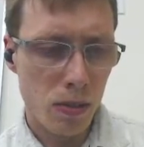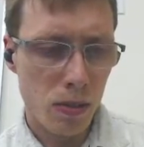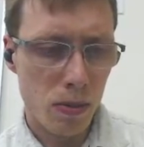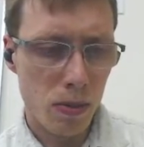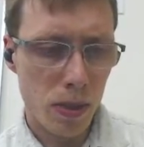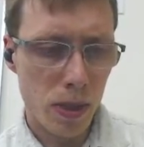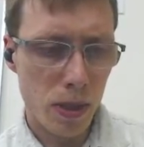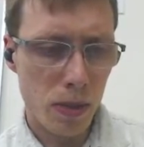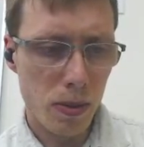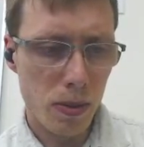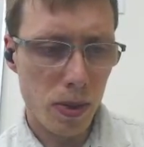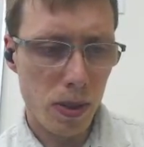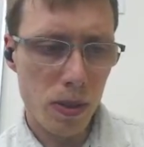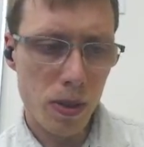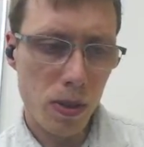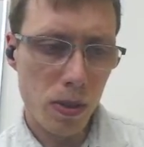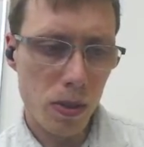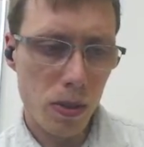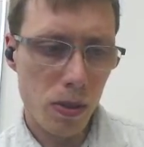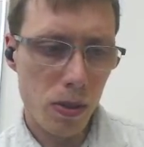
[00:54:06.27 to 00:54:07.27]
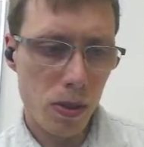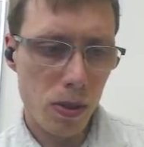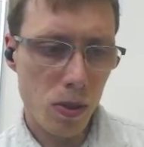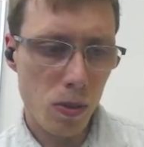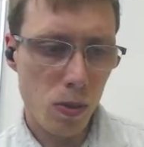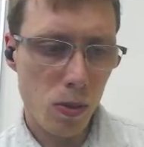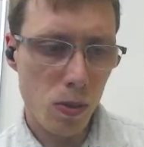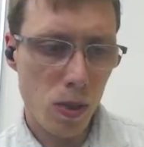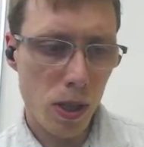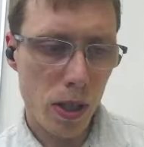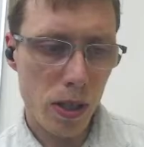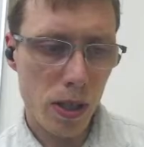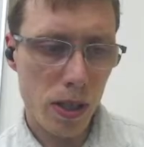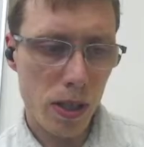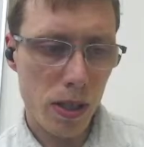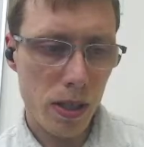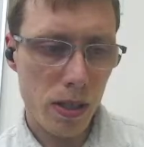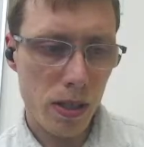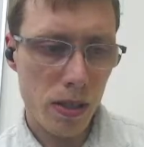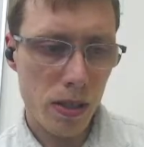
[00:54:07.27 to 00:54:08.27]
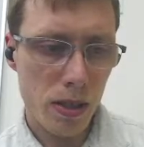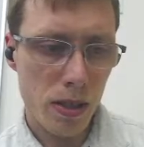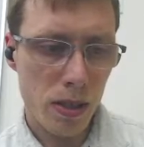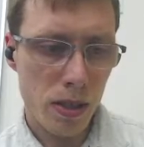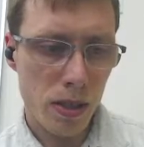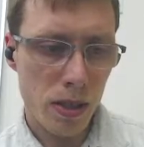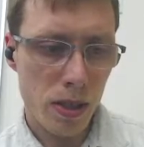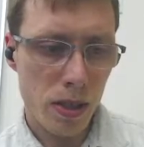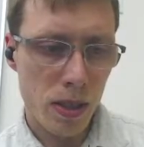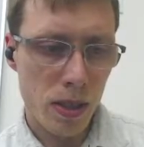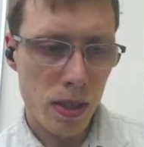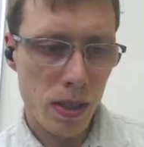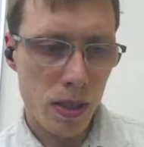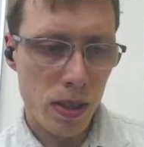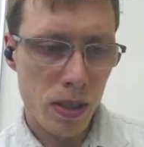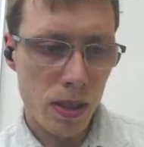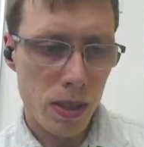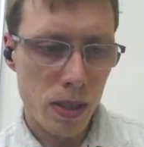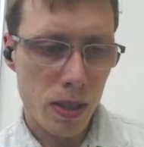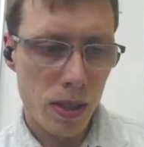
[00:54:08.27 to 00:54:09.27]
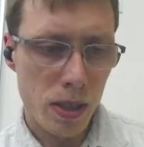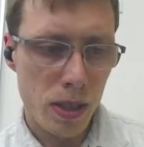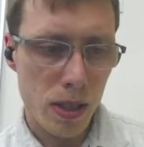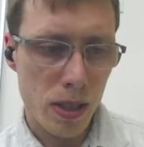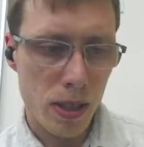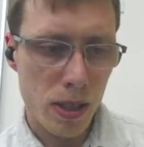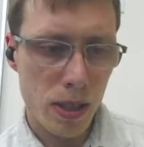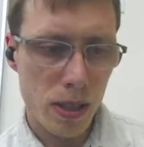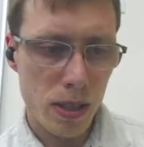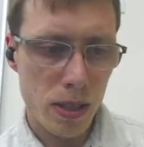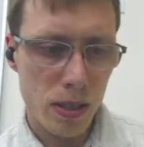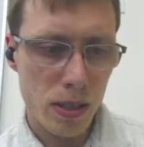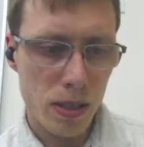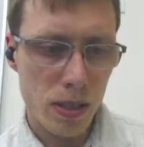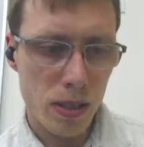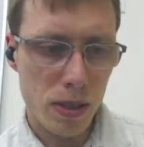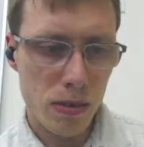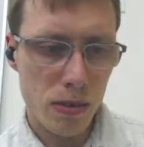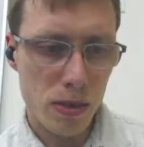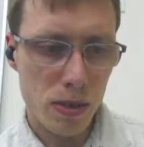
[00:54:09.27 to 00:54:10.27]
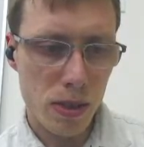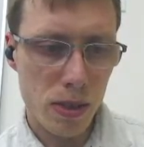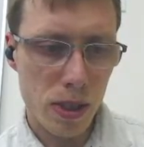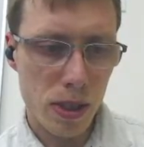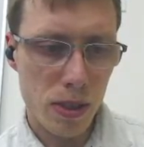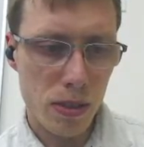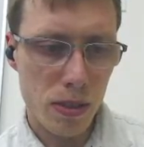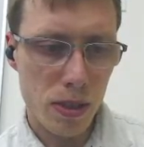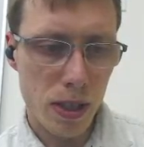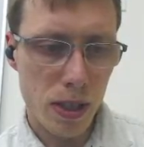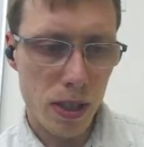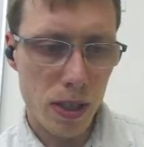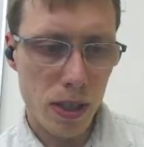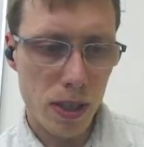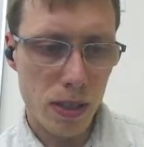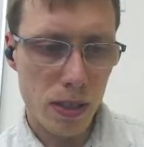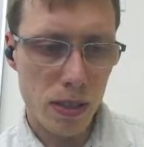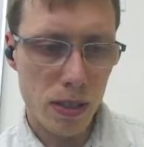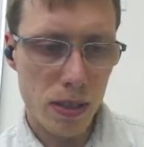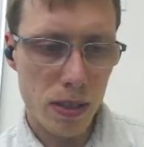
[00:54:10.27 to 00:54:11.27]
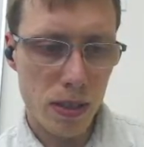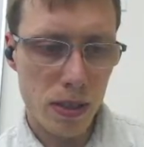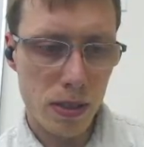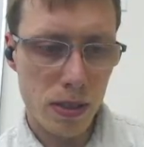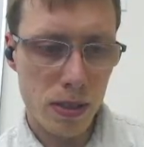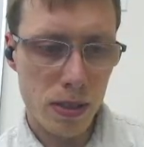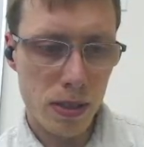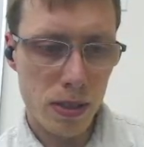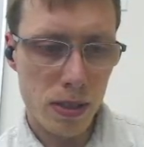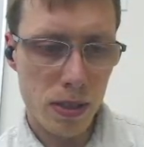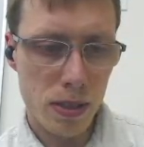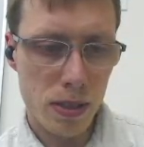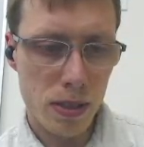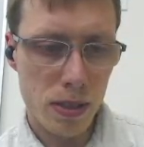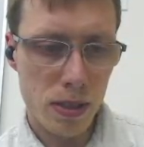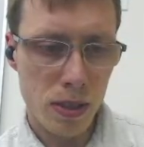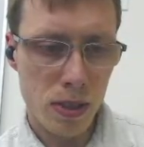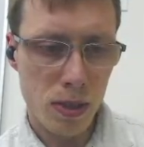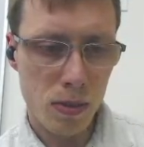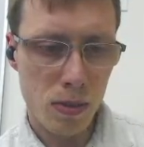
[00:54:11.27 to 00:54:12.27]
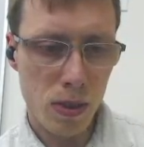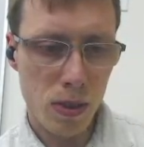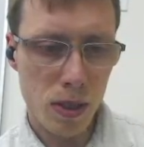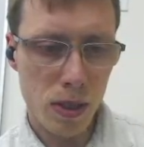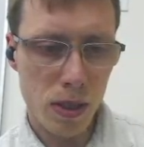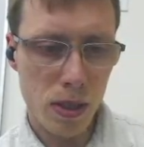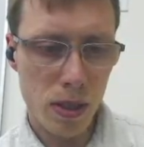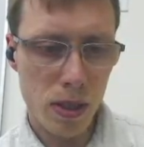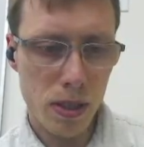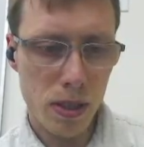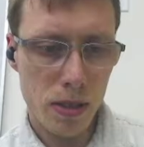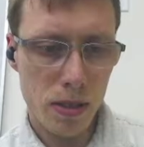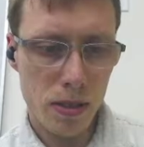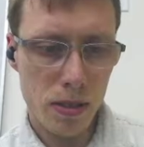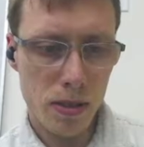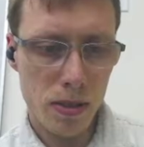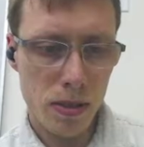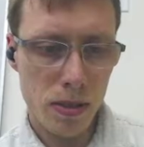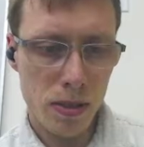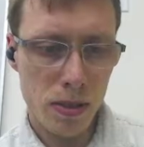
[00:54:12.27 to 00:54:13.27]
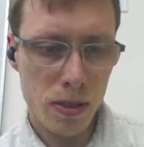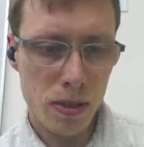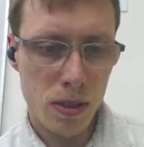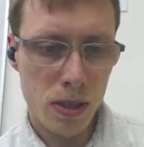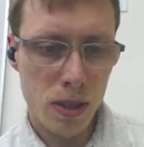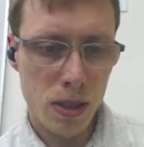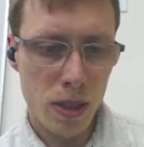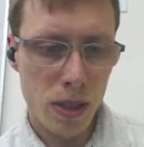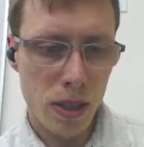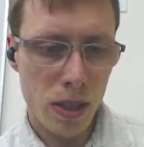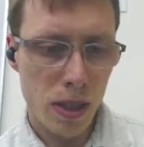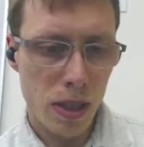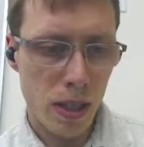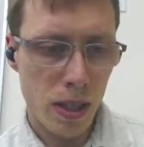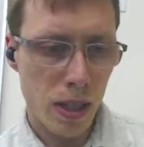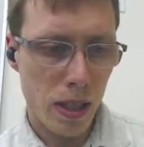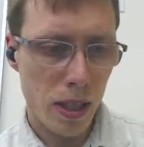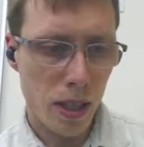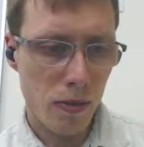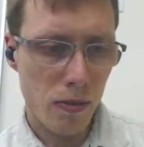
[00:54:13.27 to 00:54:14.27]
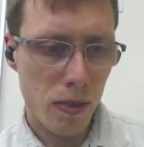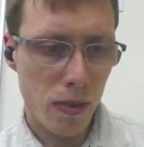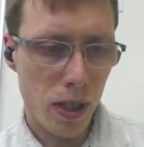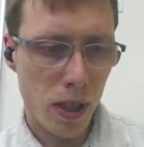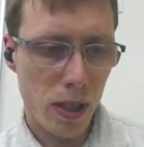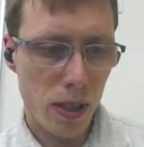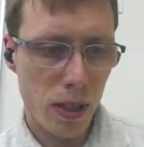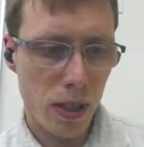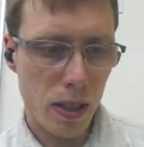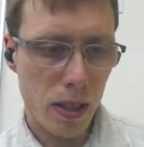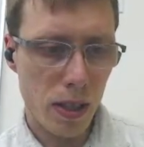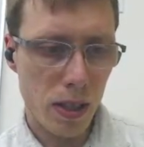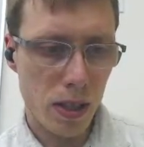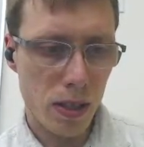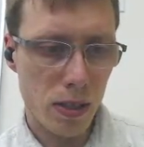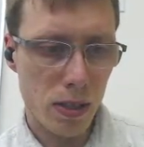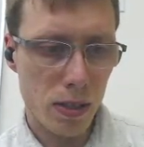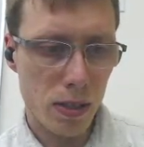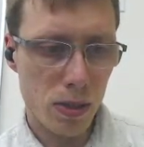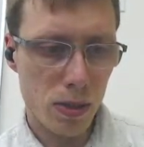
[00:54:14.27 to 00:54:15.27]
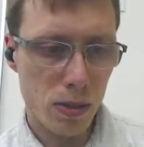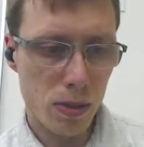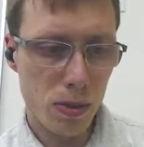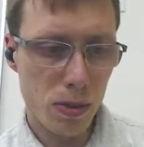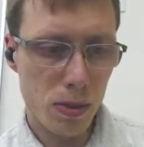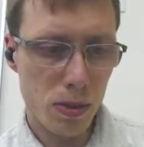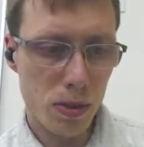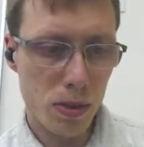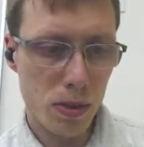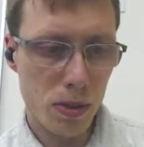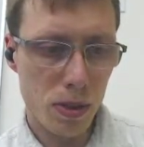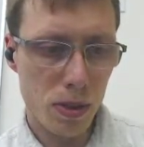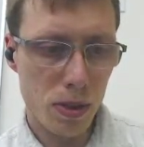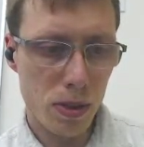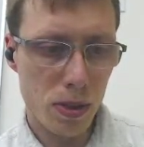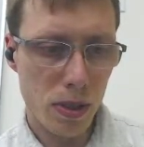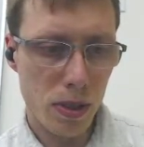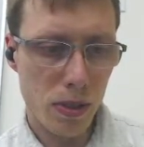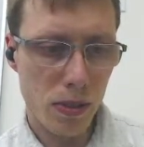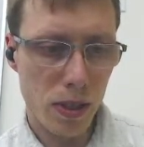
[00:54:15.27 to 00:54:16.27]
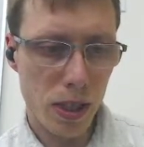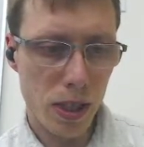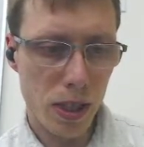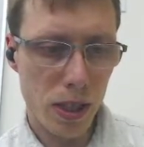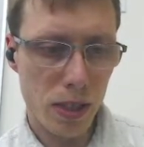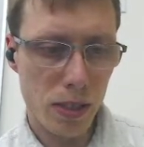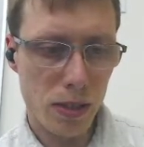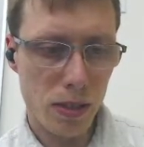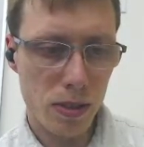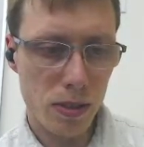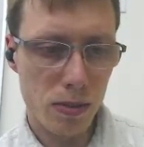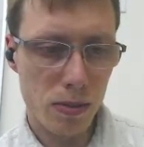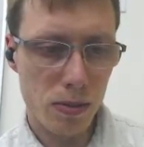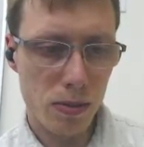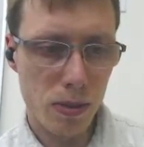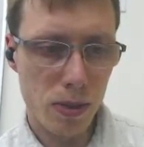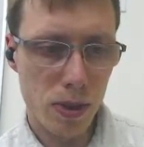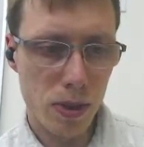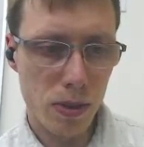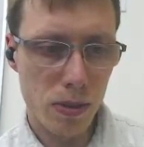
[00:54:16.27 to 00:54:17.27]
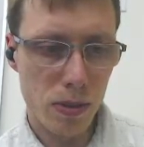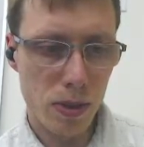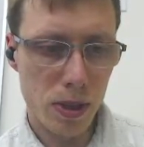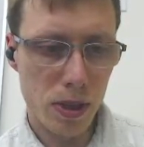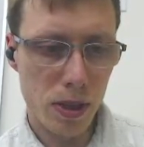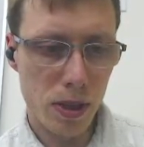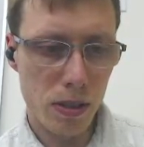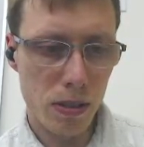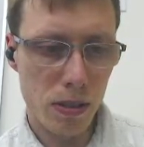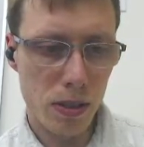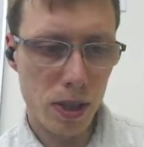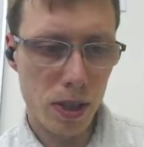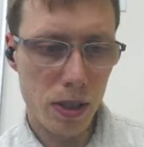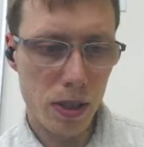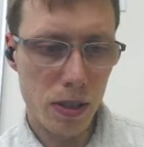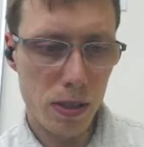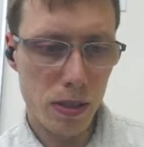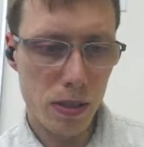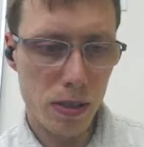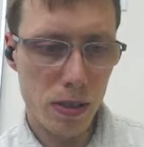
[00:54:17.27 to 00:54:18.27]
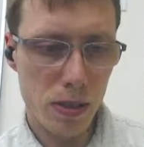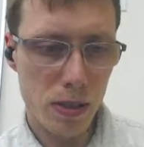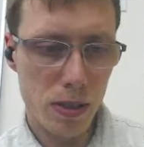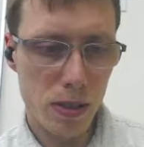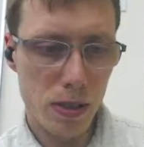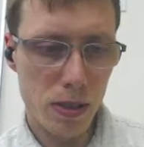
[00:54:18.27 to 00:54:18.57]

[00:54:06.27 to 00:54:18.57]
We will quantity S equals standardize quantity. And finally, unsold of S will equal standardize